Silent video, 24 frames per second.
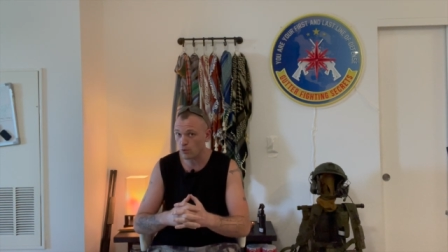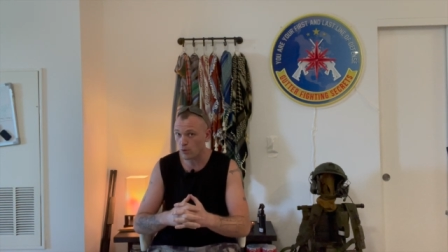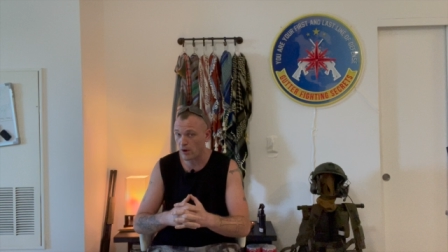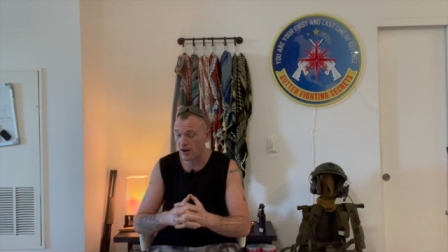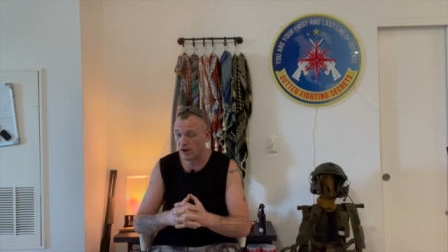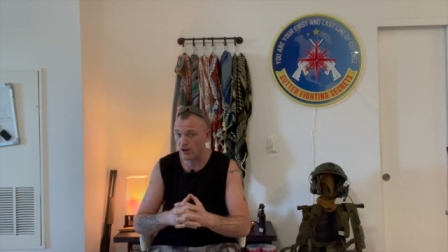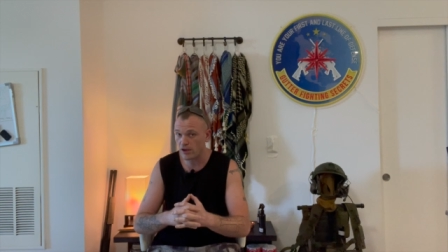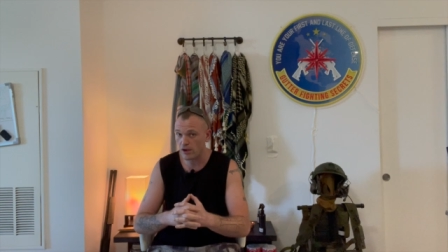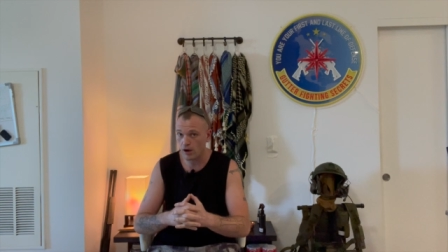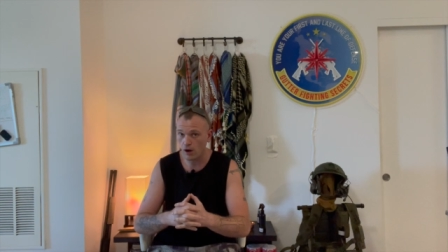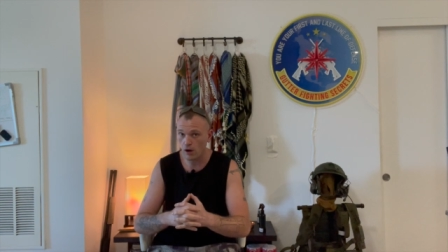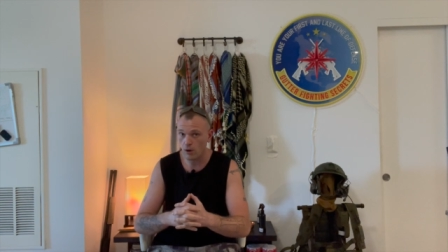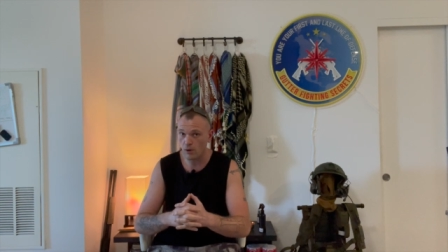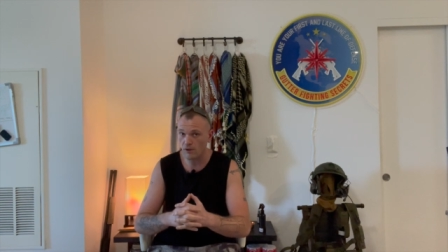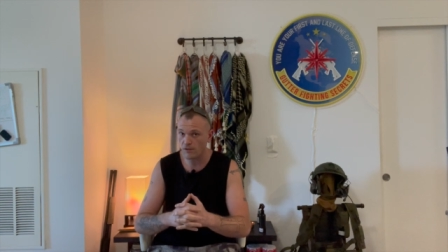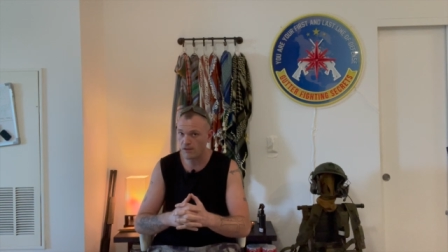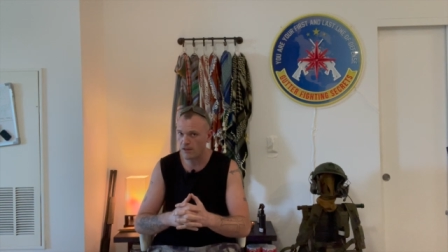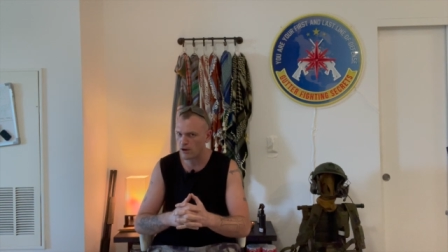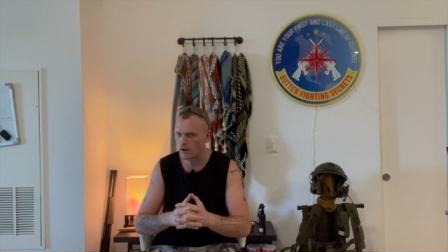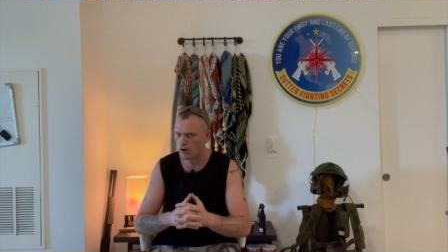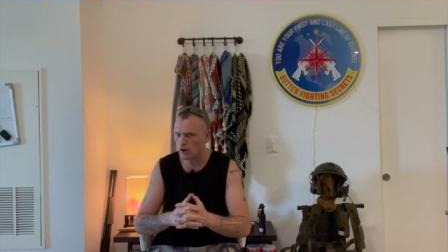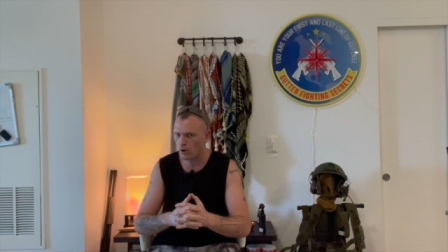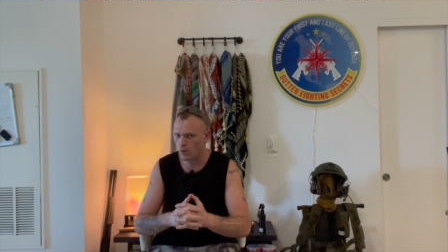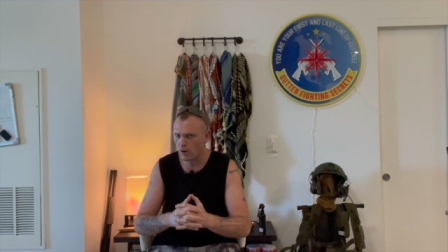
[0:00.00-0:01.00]
radio and
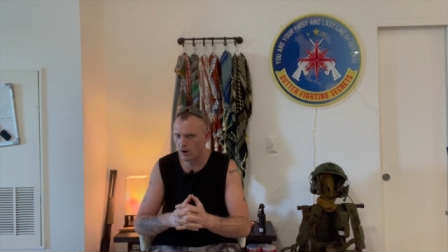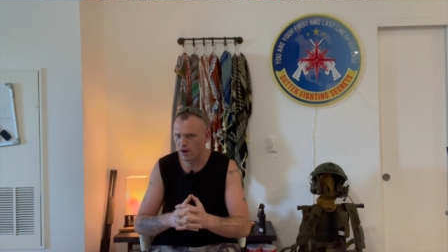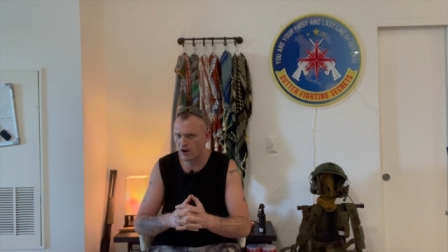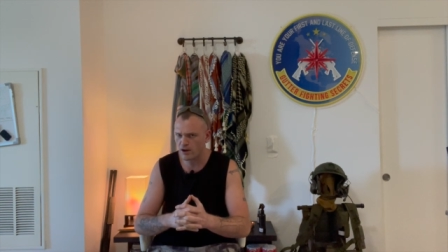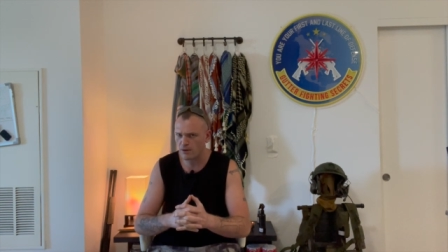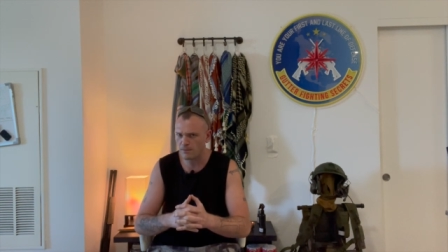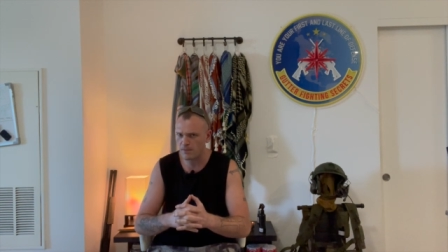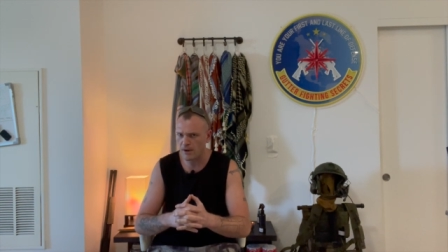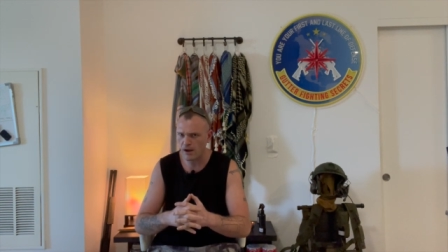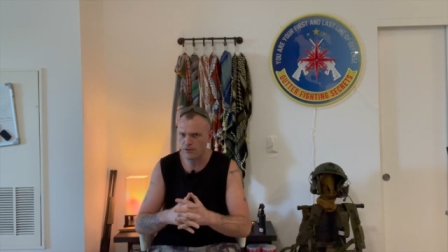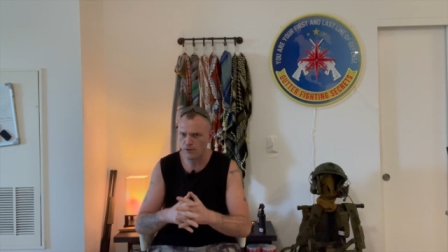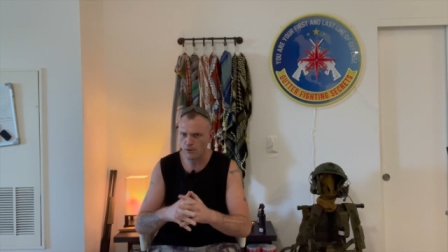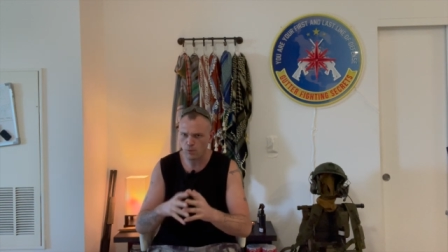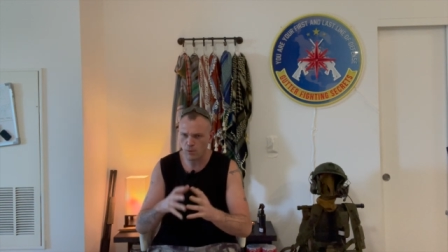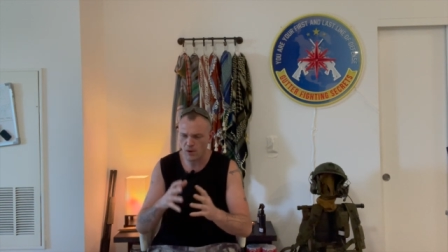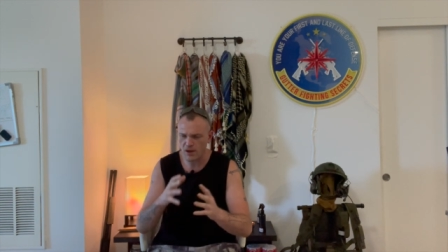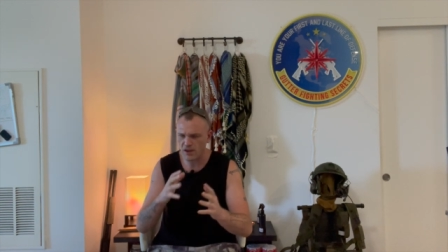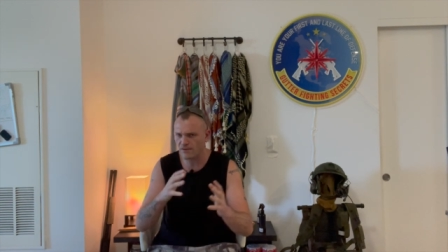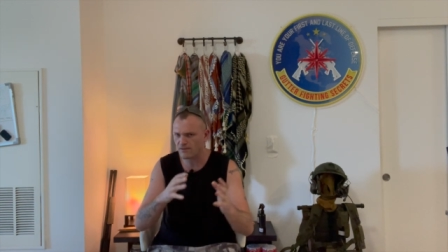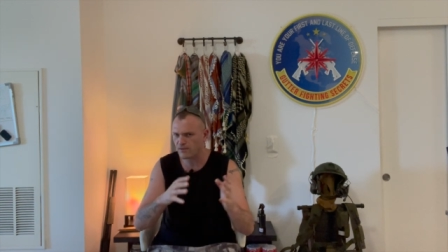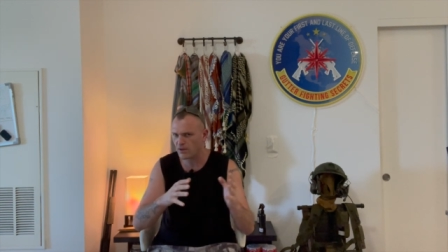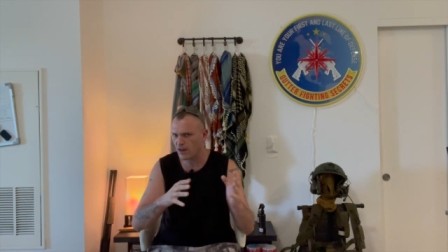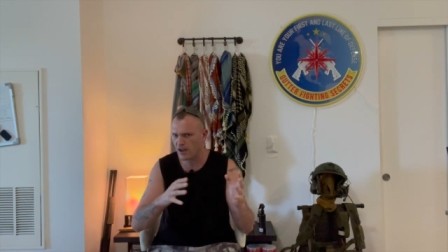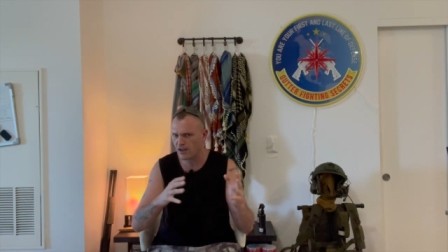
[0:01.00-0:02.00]
they go on about the
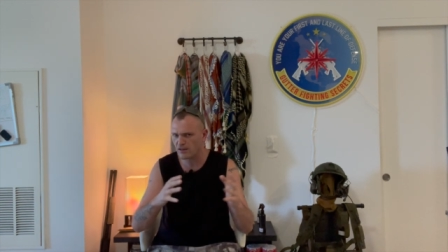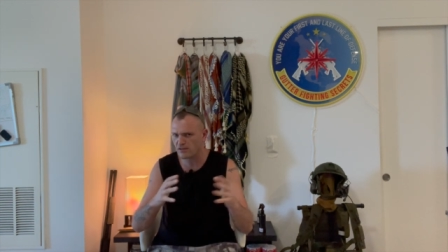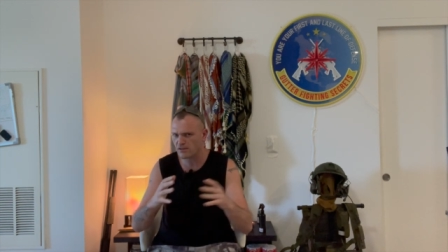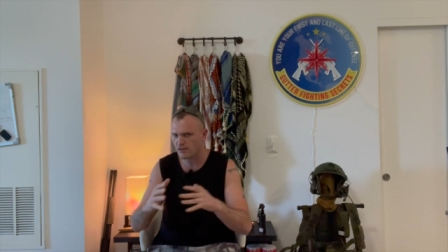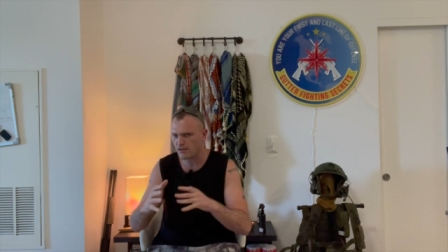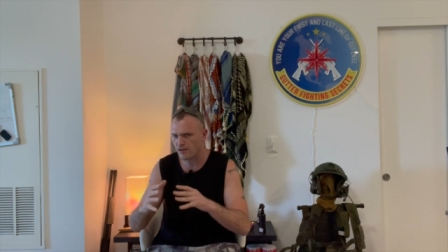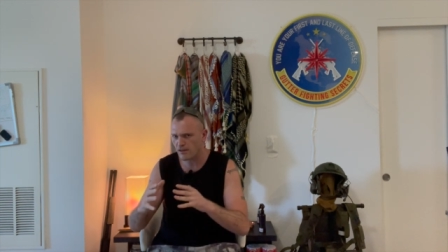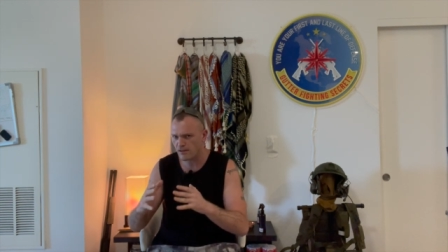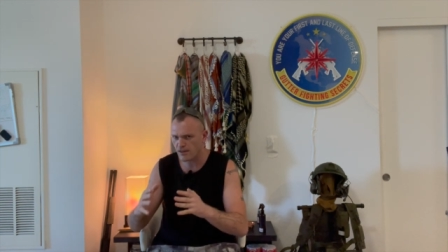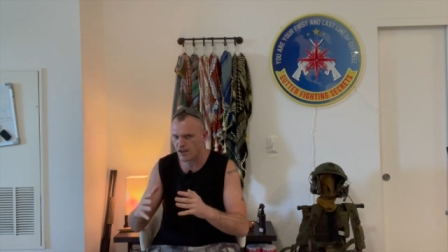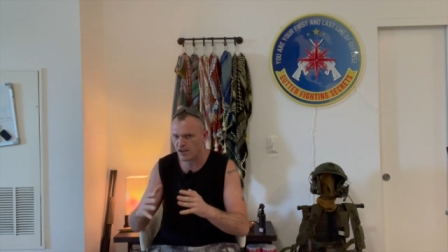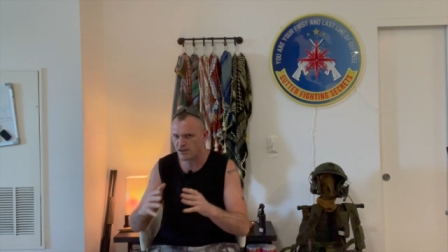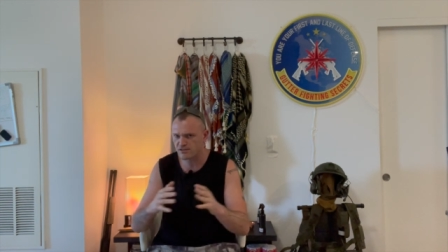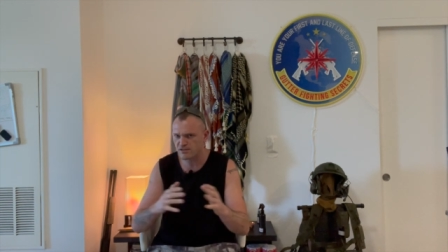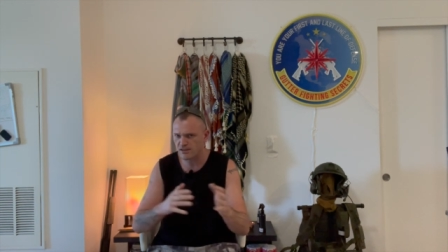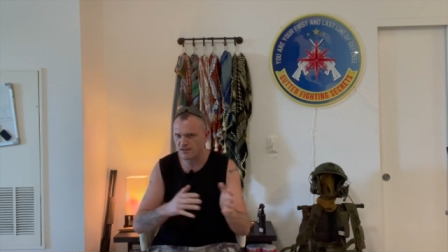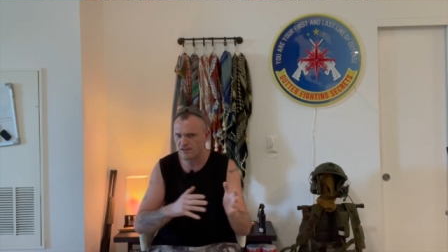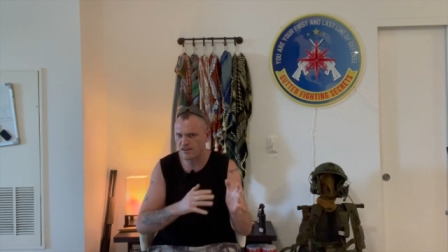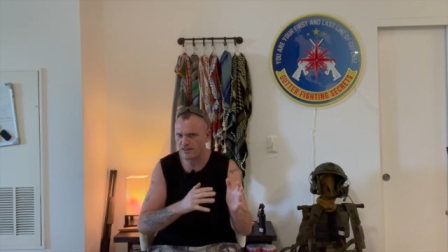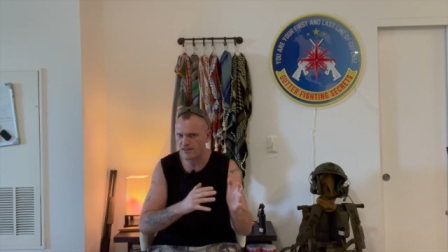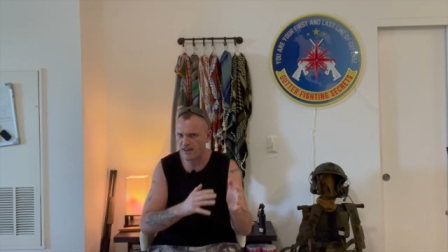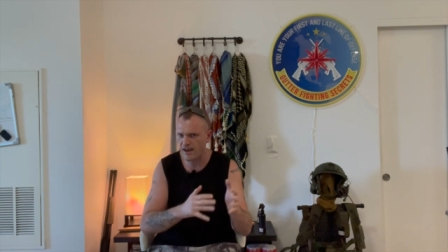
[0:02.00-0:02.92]
wavelength and the this and the